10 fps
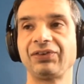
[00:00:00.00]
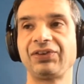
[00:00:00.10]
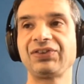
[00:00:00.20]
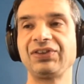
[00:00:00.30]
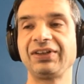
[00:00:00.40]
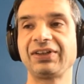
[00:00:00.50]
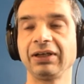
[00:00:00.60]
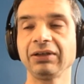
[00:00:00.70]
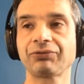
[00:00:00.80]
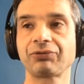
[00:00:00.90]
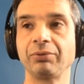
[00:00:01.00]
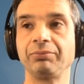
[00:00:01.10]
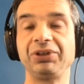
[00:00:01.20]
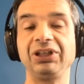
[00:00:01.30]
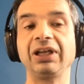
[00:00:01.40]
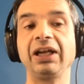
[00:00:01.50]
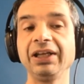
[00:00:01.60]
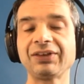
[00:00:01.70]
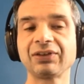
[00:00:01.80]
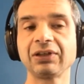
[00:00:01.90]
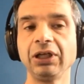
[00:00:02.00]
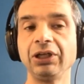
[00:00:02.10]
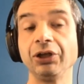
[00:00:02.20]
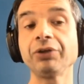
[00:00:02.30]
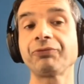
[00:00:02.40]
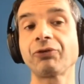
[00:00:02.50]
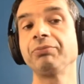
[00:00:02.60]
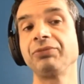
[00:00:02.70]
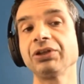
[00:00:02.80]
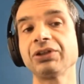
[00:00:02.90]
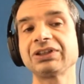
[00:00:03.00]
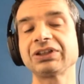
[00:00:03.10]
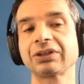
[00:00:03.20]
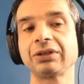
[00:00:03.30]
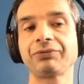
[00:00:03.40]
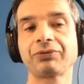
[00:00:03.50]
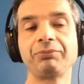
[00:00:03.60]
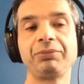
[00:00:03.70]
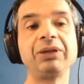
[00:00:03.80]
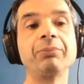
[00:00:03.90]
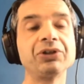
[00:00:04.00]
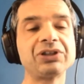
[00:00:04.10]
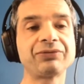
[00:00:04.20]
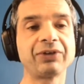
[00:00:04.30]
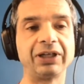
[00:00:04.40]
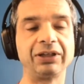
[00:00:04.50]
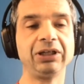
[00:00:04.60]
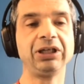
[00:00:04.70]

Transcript: this data from being leaked, not necessarily from being modified,